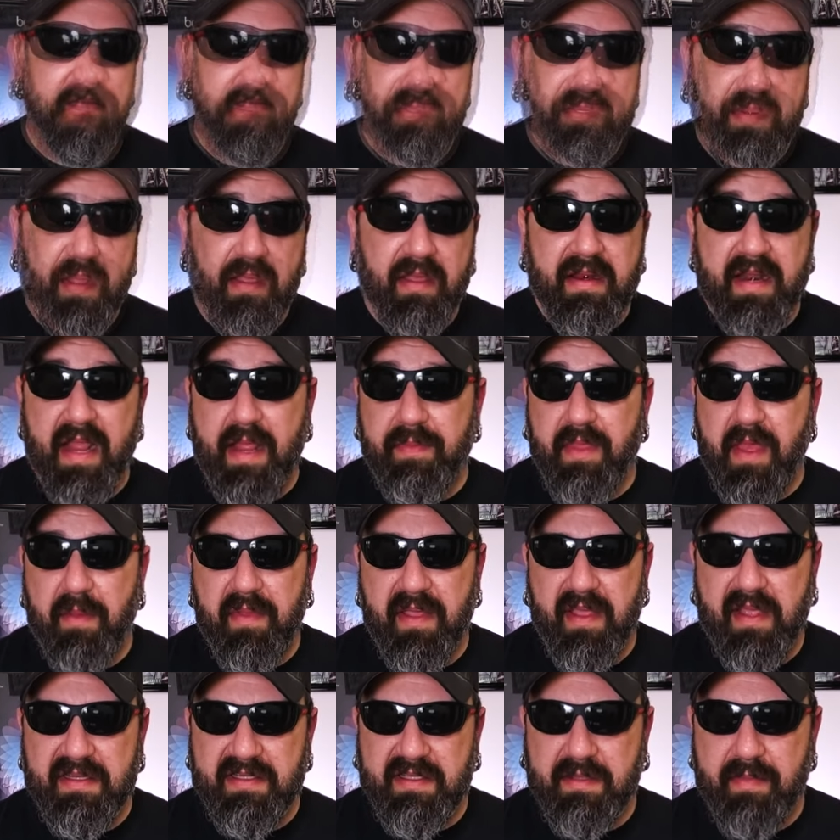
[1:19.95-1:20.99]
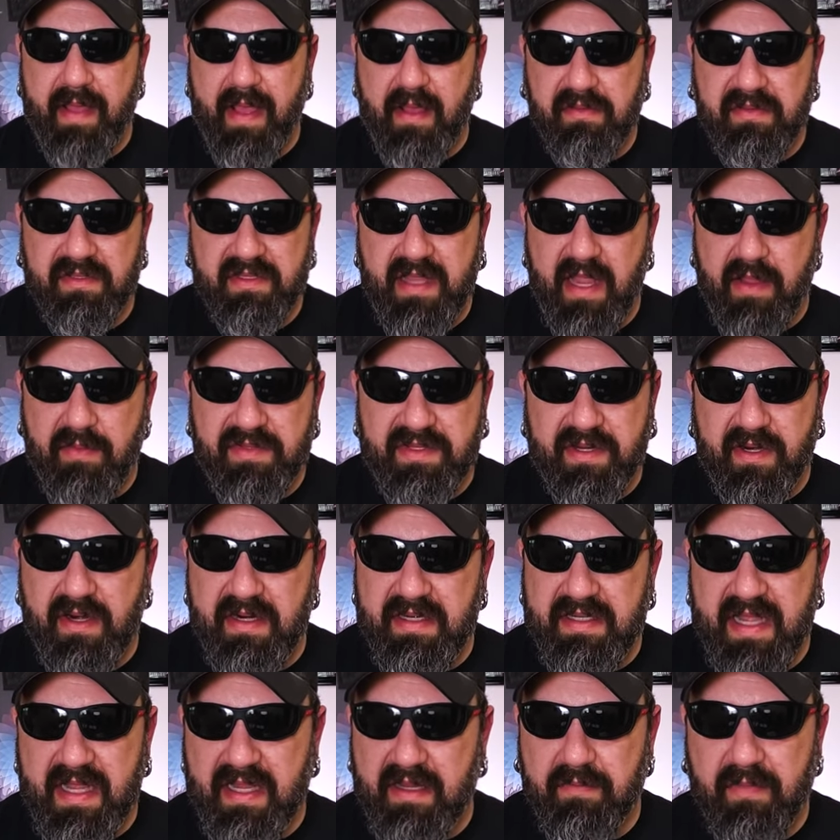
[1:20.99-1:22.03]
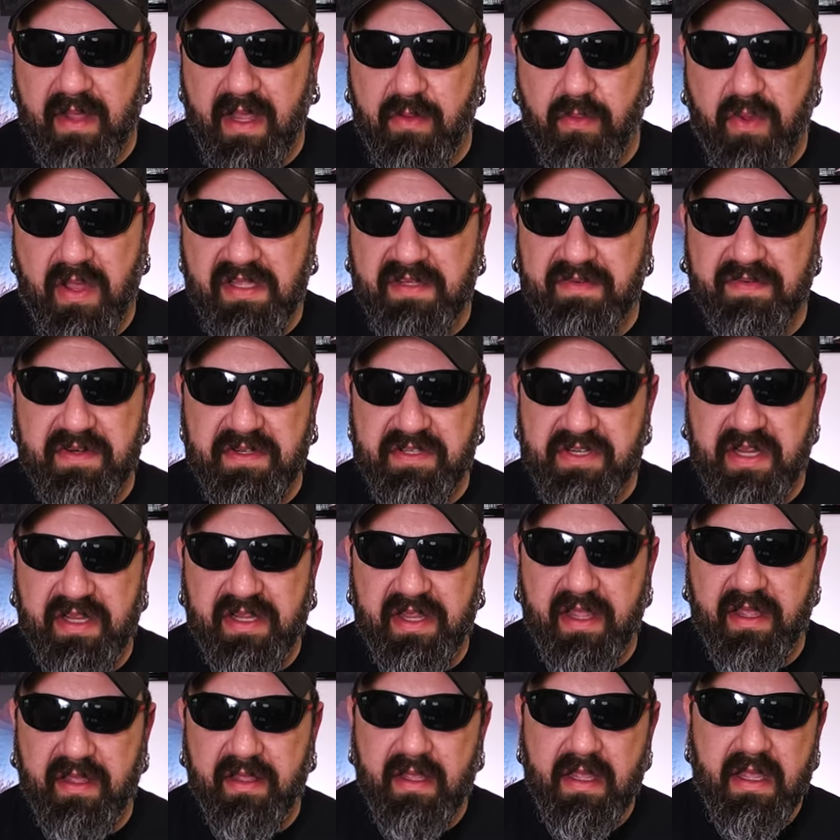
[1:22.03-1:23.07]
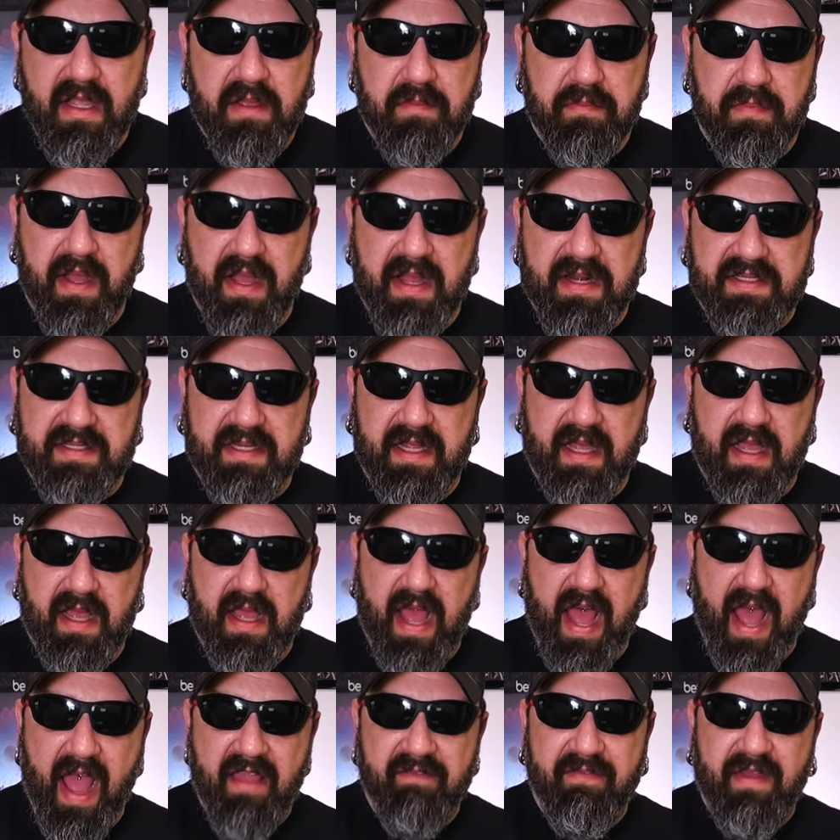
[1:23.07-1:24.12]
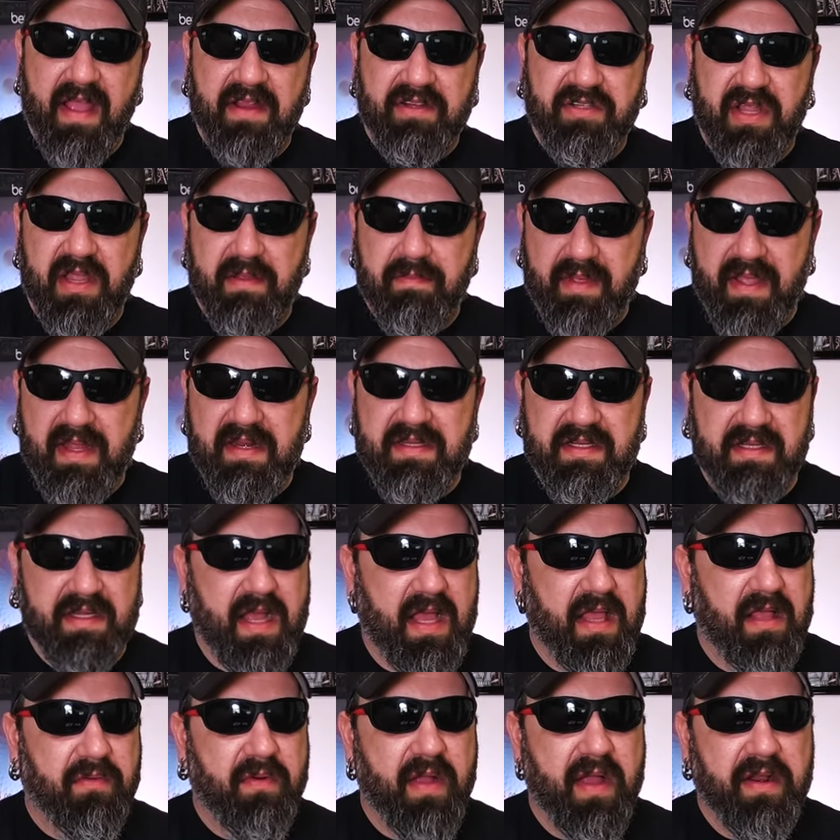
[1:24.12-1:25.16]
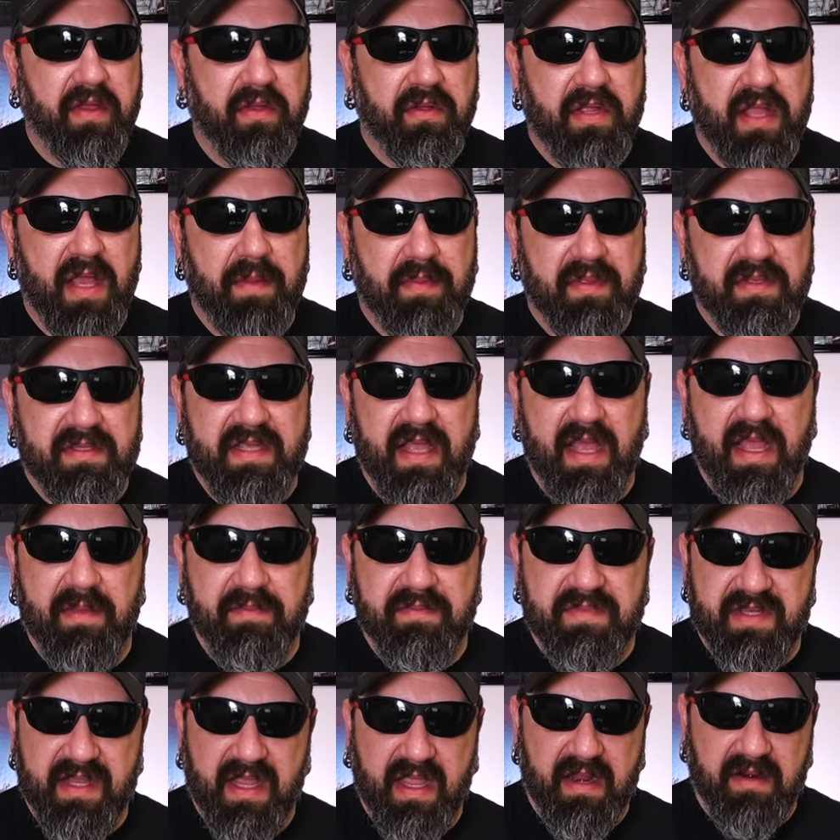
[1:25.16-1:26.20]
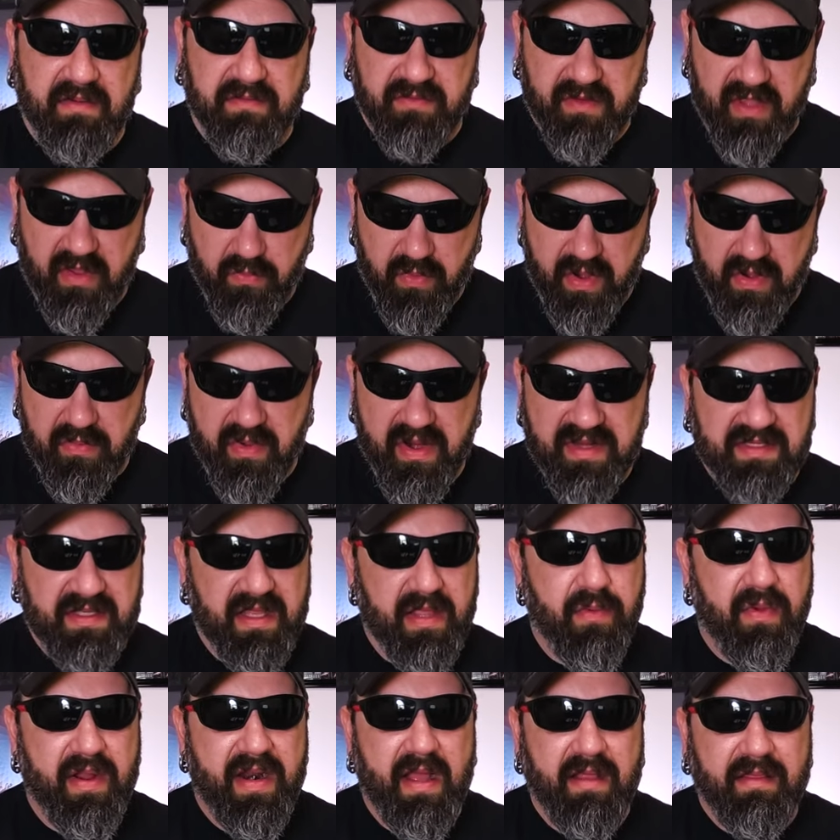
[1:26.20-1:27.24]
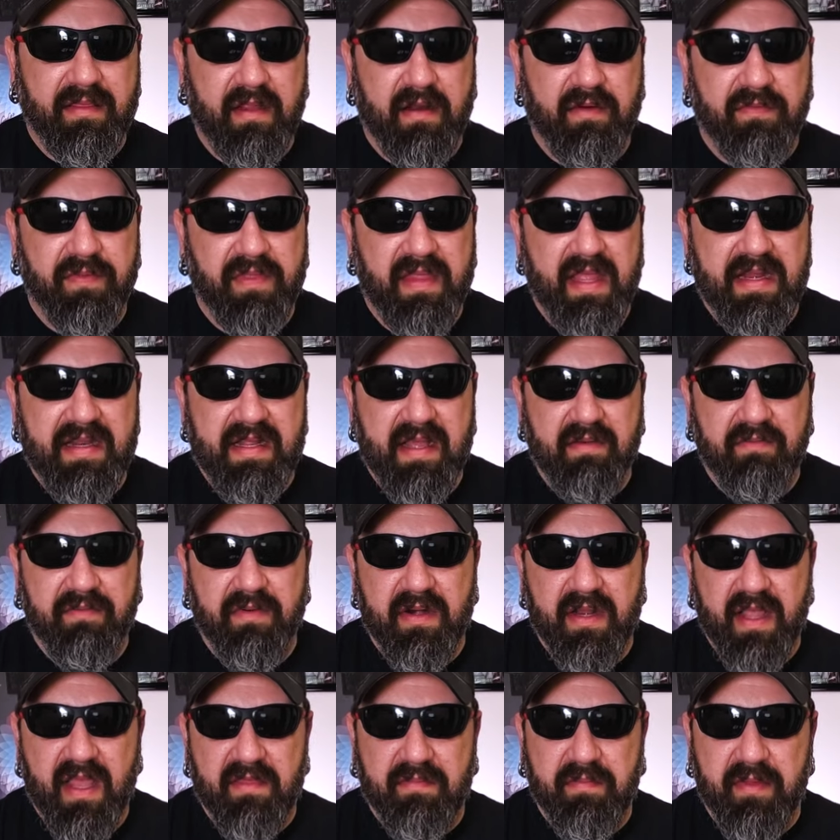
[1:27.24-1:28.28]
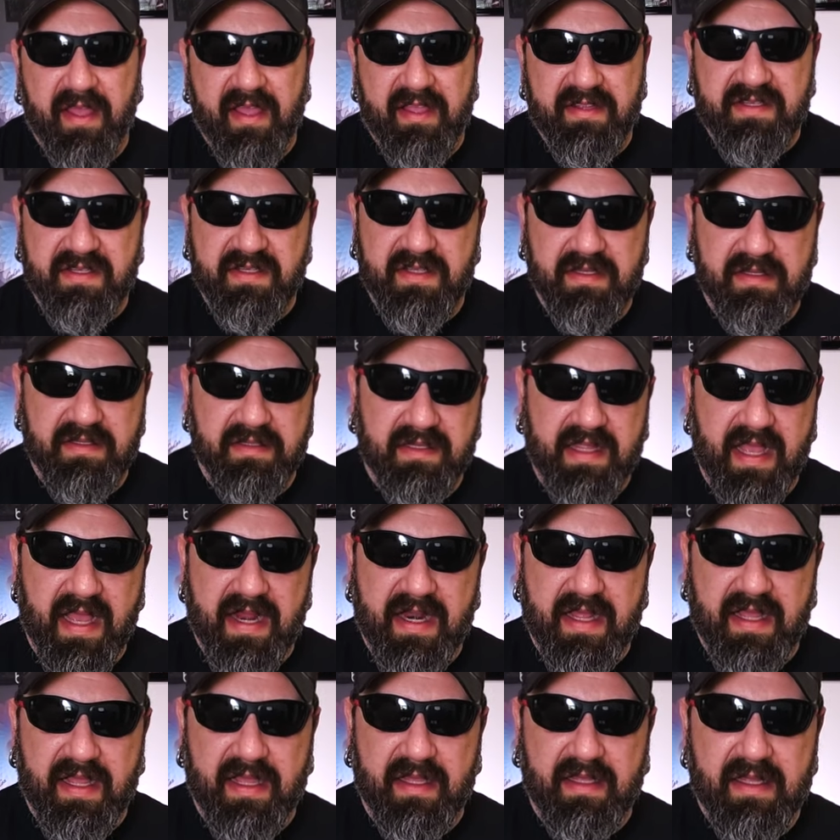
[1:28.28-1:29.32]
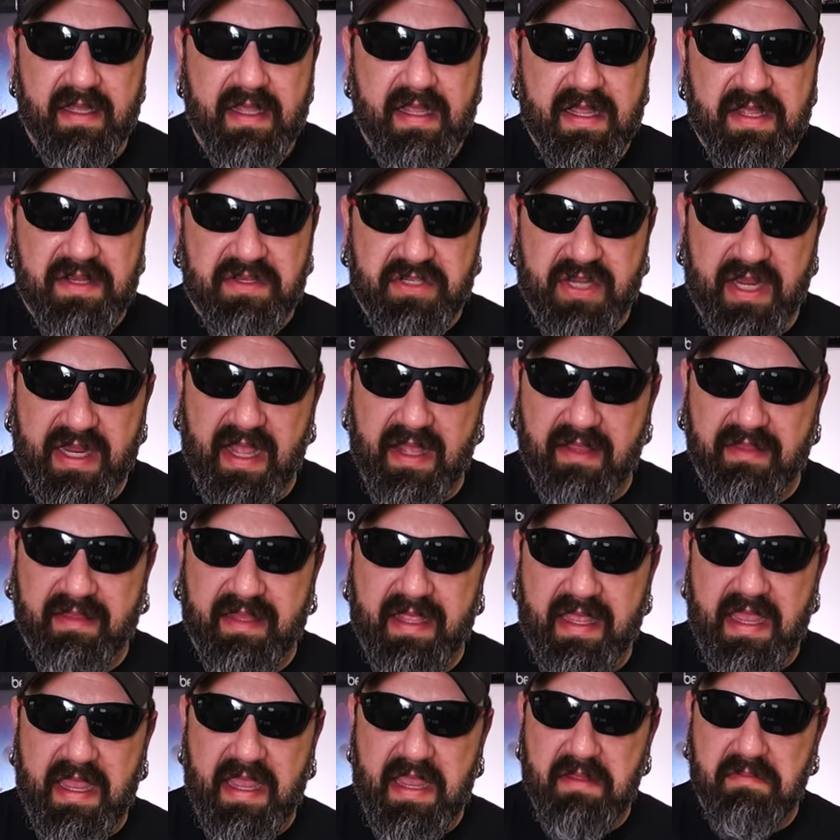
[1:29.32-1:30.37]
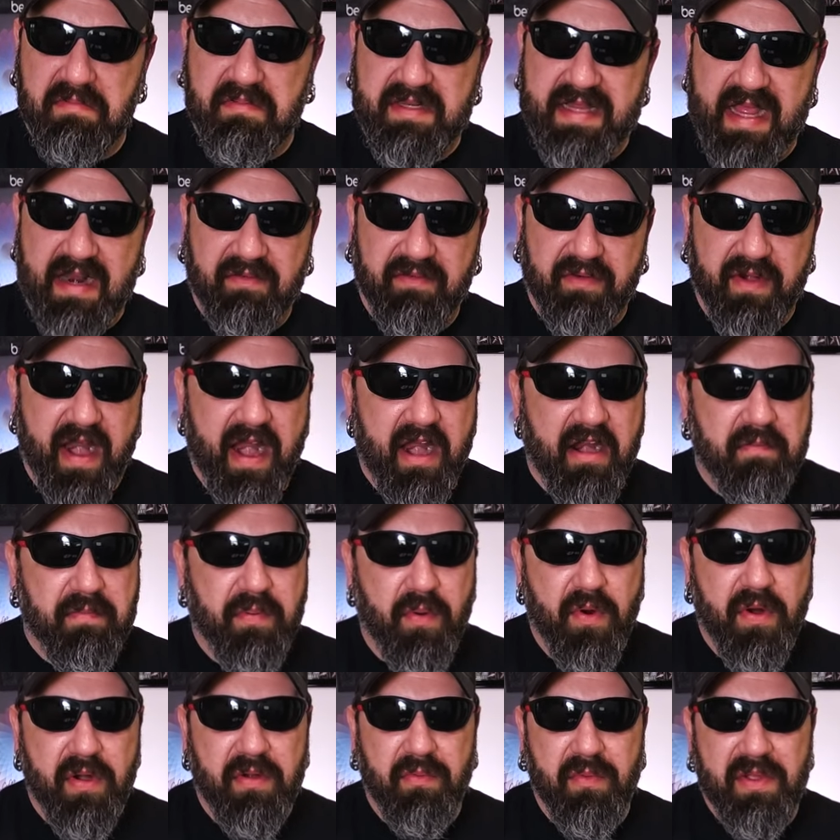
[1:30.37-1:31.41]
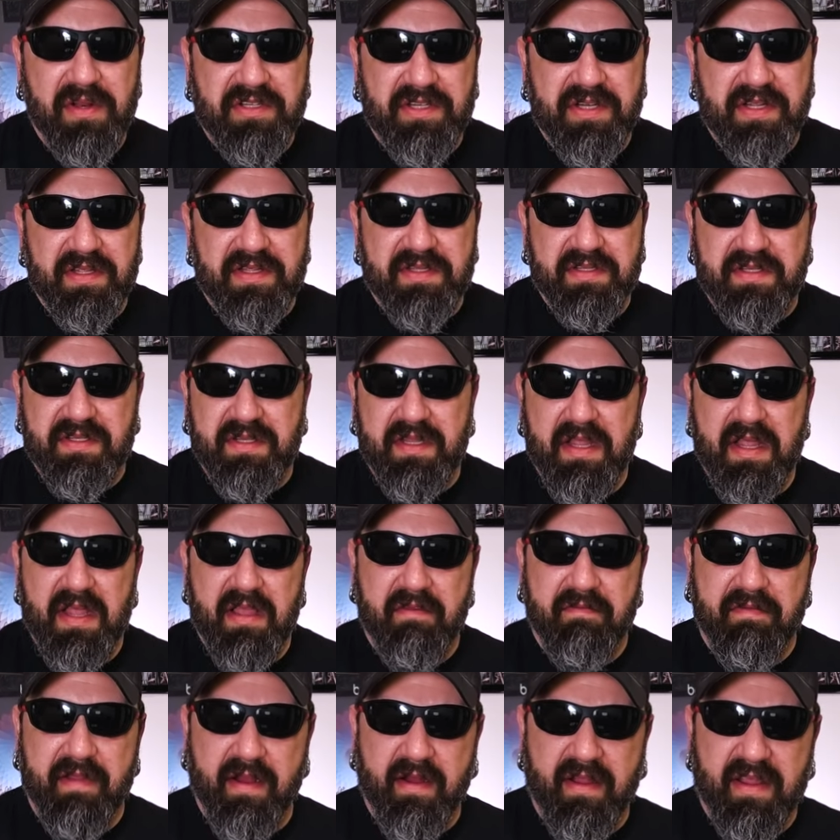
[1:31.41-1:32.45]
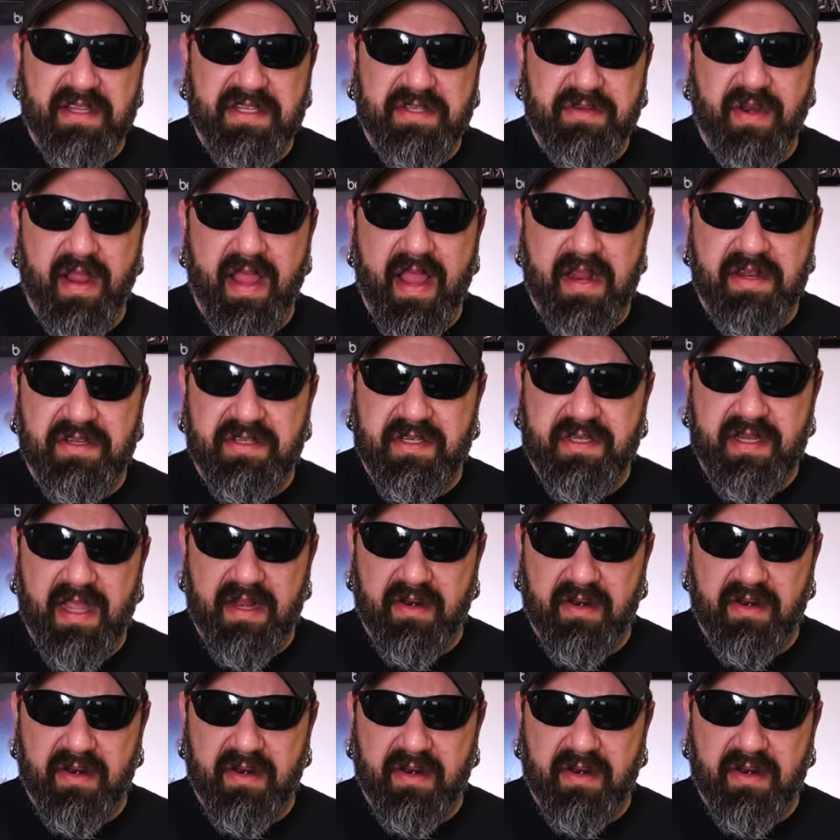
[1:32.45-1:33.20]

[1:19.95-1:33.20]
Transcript: It was probably named that because the mountain state was already taken by West Virginia, but uh, I've actually been to Colorado a couple times, and we recently went out there for the Denver Death Fest and got to check out the Denver airport, which is very strange.